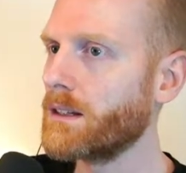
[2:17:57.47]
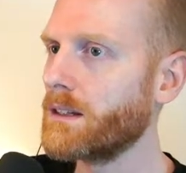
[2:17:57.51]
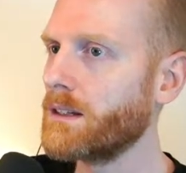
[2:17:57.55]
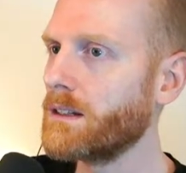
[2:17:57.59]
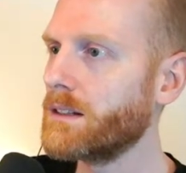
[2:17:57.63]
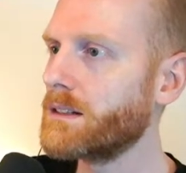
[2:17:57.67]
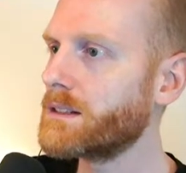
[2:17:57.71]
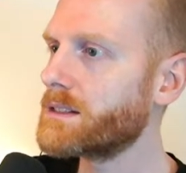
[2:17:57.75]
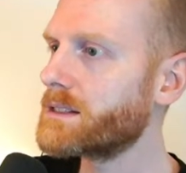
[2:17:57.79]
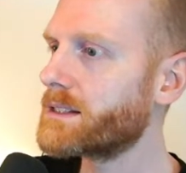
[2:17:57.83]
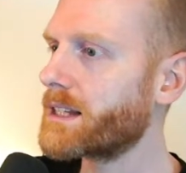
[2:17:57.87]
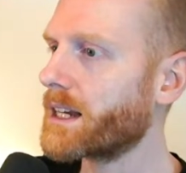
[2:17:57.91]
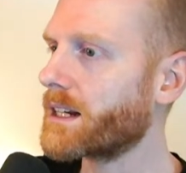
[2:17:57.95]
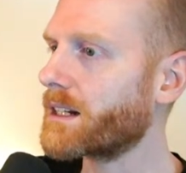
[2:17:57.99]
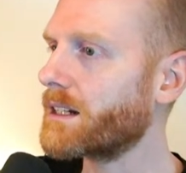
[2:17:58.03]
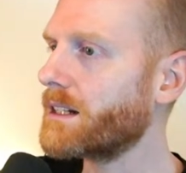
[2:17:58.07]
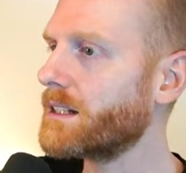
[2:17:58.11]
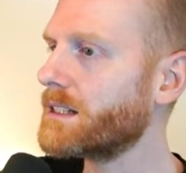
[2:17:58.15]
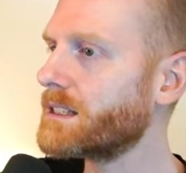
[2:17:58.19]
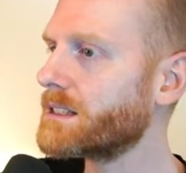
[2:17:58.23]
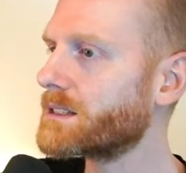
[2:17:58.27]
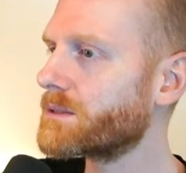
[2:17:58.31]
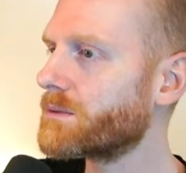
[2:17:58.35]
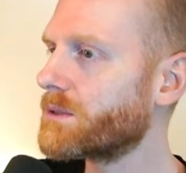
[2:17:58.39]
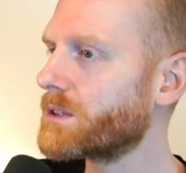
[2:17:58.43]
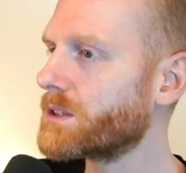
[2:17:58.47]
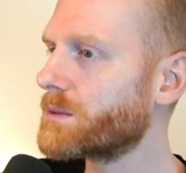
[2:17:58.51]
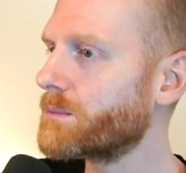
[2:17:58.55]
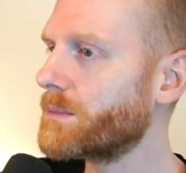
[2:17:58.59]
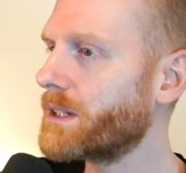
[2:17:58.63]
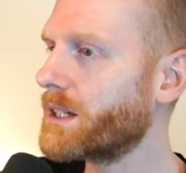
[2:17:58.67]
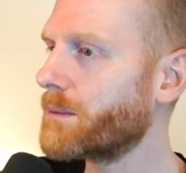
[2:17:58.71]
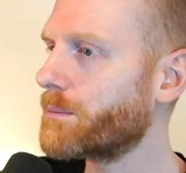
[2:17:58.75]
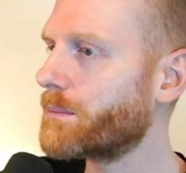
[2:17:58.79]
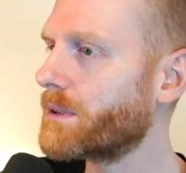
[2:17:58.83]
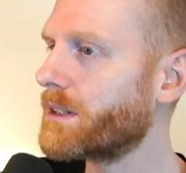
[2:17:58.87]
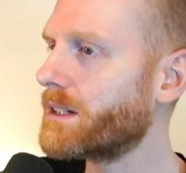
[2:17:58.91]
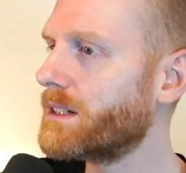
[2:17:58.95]
Stacklands was
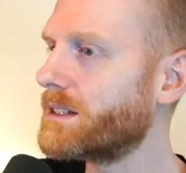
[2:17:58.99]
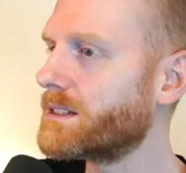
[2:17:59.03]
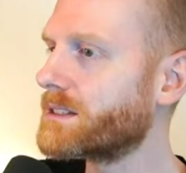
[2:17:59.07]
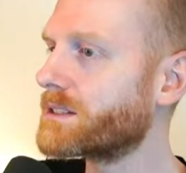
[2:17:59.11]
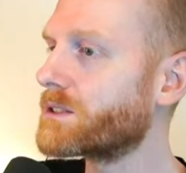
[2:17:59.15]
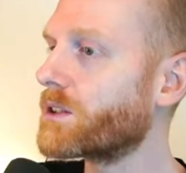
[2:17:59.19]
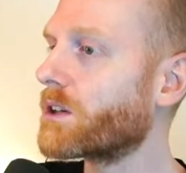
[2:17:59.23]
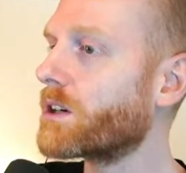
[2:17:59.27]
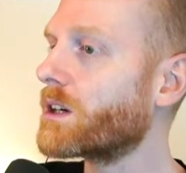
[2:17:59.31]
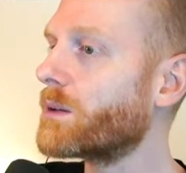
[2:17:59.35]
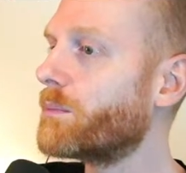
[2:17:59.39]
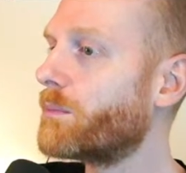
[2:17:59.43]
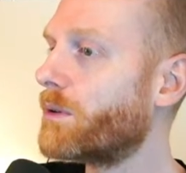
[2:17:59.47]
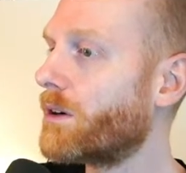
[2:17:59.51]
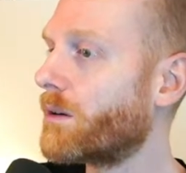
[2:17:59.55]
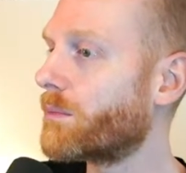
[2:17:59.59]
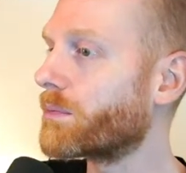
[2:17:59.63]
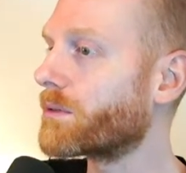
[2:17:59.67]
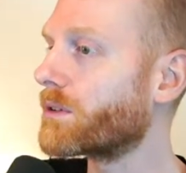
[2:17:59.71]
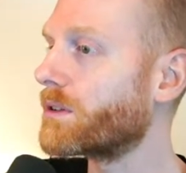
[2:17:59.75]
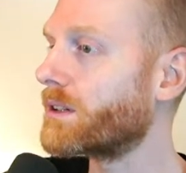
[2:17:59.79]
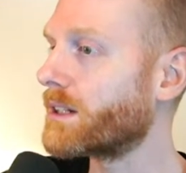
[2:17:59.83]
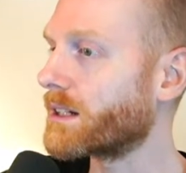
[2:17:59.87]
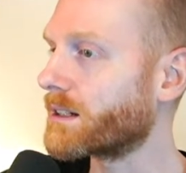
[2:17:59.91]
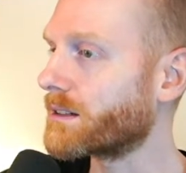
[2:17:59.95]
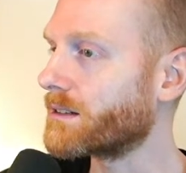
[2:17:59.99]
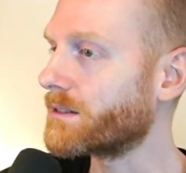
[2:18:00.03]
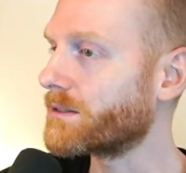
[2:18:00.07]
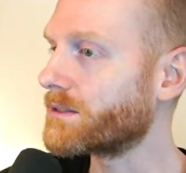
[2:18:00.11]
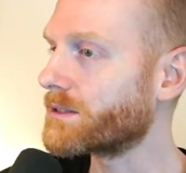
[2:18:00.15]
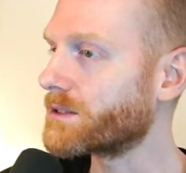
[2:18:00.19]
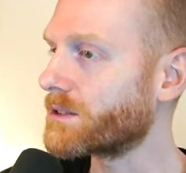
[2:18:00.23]
made by Sockpop Collective.